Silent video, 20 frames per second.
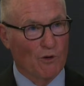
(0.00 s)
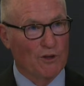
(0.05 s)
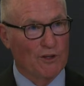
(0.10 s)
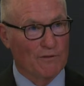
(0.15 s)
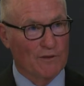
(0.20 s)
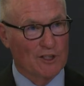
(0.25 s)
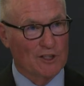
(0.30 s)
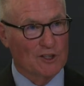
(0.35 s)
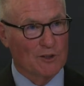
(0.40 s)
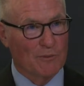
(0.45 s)
both
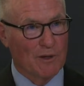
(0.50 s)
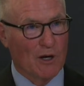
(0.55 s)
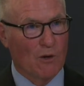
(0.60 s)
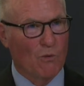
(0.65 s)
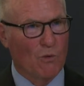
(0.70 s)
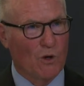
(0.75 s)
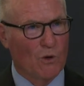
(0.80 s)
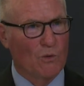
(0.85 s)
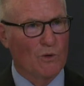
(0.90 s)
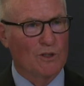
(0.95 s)
of us about
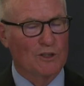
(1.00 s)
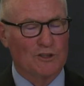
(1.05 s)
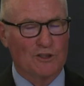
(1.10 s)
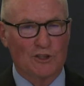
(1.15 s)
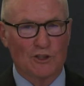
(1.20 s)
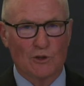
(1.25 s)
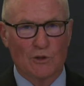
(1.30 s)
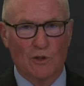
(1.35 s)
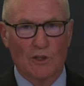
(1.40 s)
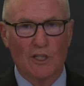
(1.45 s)
what we'll
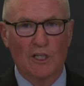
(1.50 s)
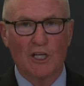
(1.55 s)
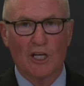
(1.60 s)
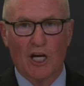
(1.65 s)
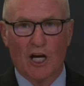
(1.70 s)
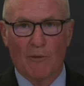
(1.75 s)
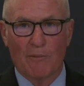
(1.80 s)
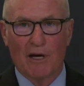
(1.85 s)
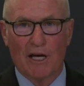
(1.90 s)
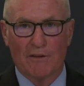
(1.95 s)
do
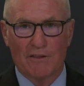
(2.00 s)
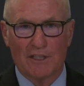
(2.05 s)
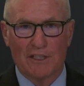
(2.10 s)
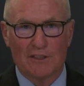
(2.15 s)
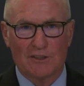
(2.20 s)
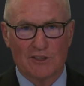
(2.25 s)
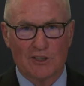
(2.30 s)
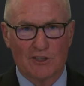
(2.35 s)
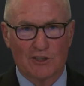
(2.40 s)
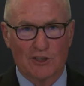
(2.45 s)
about
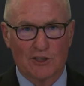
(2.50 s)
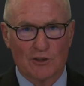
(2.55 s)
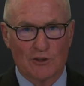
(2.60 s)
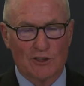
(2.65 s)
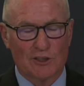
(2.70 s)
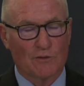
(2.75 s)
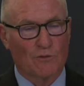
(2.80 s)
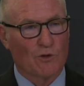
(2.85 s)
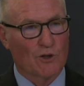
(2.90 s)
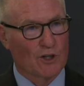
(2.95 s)
these
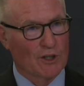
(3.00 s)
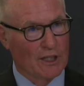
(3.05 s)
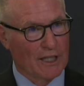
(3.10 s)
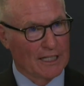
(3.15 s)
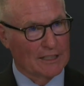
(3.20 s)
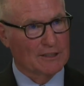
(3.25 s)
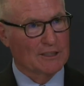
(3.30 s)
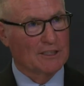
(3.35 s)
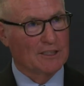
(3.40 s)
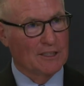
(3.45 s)
issues if we're
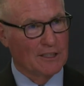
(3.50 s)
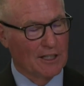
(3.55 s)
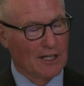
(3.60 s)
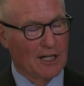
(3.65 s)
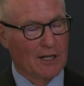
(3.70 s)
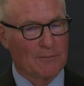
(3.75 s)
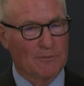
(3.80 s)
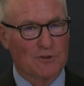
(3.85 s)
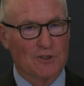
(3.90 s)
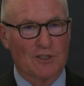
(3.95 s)
elected
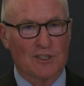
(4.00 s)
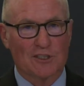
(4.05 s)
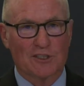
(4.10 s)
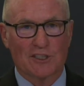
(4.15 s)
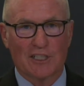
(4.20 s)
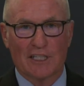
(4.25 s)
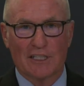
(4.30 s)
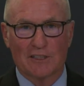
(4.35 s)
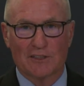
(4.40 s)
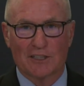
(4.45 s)
to the
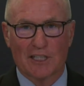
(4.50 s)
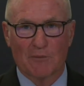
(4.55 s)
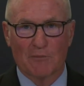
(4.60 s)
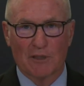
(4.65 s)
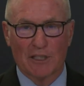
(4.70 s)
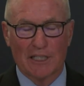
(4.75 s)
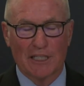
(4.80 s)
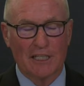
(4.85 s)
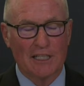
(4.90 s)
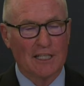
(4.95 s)
State
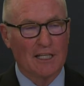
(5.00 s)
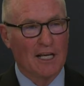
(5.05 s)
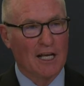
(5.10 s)
Assembly.